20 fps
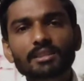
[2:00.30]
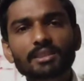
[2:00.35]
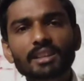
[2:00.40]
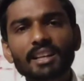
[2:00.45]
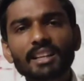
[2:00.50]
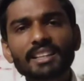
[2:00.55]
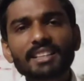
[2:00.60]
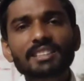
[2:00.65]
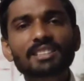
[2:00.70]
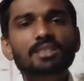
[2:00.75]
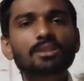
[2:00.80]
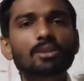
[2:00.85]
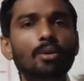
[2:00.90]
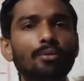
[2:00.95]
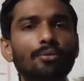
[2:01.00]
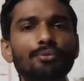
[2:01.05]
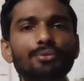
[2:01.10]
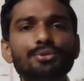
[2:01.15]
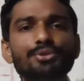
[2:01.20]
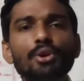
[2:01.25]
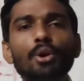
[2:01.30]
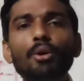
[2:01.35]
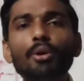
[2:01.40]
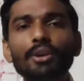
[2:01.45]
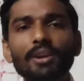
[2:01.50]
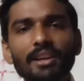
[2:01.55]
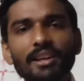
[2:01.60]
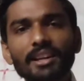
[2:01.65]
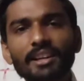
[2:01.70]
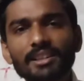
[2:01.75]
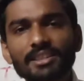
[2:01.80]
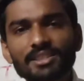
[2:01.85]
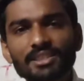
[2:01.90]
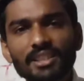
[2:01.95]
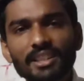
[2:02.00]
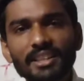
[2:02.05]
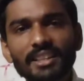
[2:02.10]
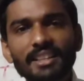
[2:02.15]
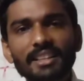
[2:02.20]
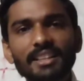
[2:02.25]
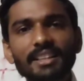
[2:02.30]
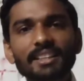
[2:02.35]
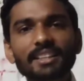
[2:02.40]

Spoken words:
the list of shortlisted